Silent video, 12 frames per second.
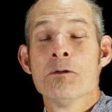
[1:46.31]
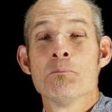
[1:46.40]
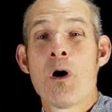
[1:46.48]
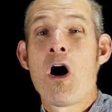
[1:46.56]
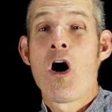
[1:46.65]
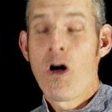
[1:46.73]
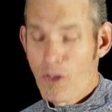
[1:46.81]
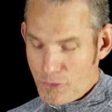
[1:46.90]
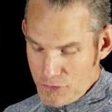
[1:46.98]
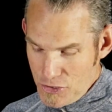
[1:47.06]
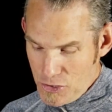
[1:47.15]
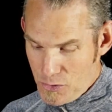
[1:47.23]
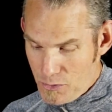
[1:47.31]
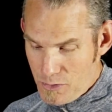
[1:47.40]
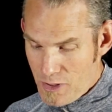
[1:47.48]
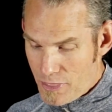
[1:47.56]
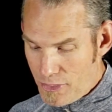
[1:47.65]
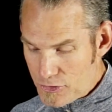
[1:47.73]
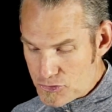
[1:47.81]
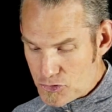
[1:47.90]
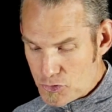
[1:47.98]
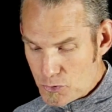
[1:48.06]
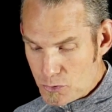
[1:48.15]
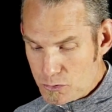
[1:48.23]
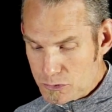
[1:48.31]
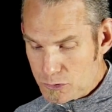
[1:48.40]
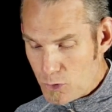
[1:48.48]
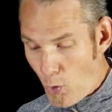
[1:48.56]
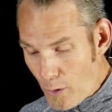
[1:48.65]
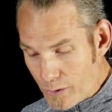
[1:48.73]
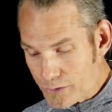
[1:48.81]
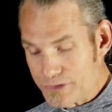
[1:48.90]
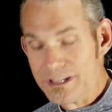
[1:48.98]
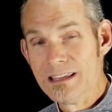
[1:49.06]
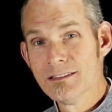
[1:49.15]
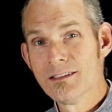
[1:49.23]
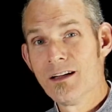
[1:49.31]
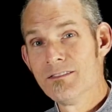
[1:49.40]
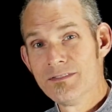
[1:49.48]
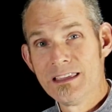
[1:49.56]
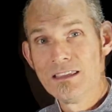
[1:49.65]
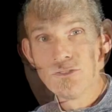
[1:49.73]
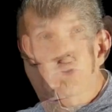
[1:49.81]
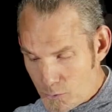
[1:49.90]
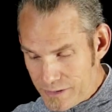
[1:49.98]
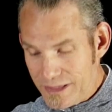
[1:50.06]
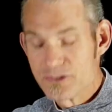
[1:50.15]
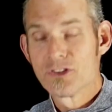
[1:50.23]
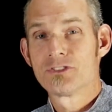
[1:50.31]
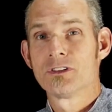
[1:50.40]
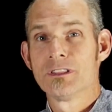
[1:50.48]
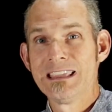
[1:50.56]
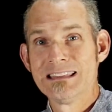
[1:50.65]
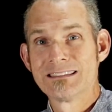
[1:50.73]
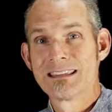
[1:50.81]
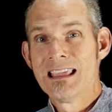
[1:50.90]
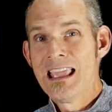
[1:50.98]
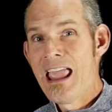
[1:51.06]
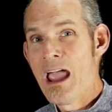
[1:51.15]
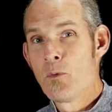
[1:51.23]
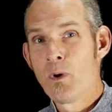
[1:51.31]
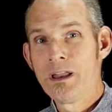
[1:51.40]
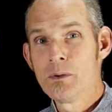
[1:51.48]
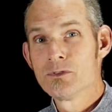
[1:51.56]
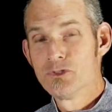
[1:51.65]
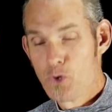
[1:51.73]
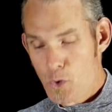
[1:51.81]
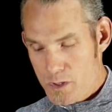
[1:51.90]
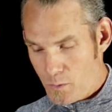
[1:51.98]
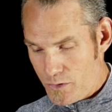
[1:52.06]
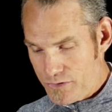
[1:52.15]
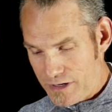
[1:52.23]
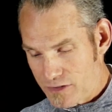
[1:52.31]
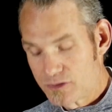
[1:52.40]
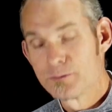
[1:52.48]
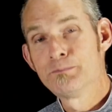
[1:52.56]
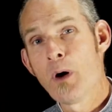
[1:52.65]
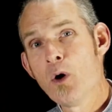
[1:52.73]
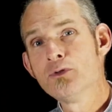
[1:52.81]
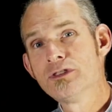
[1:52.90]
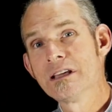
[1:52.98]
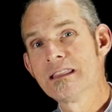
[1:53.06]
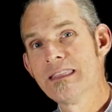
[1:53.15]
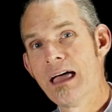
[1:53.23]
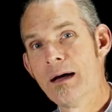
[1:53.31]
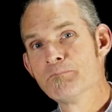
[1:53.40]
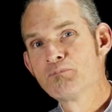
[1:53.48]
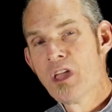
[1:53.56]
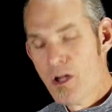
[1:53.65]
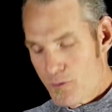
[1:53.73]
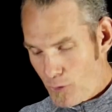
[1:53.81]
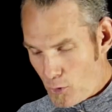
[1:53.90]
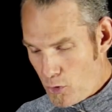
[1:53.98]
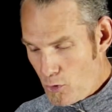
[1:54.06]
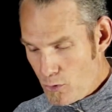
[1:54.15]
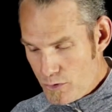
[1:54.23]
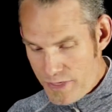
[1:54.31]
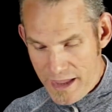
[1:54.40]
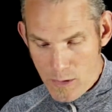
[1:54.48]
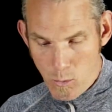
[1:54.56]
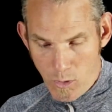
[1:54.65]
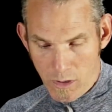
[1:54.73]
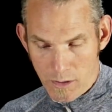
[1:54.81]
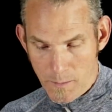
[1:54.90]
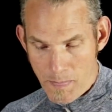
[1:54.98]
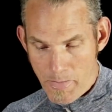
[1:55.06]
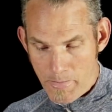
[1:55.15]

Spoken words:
Paul knew the true loyalties of these religious elites, and what he was doing was exposing them for who they were.